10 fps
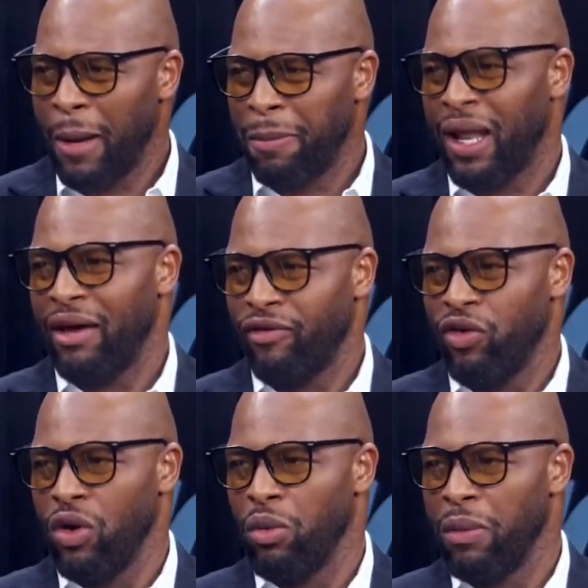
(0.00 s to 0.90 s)
a
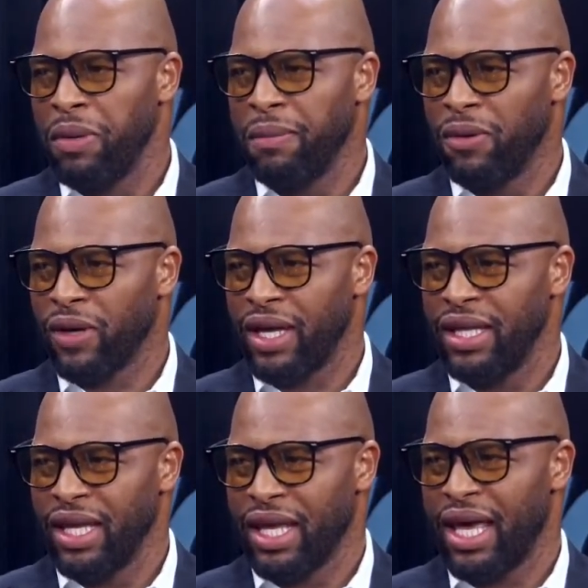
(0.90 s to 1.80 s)
platform where people can
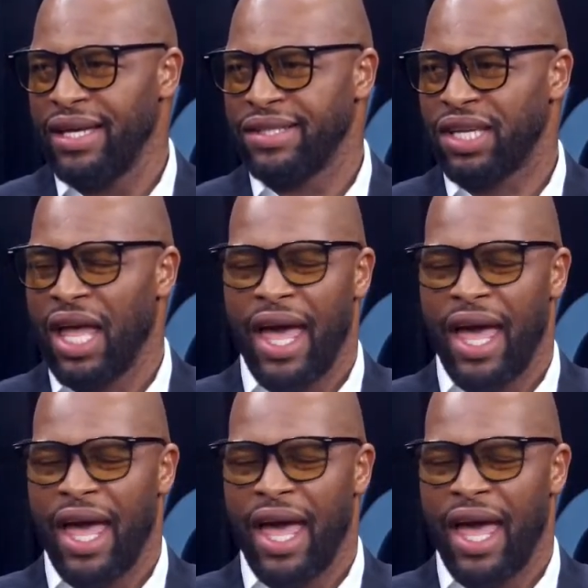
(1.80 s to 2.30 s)
engage.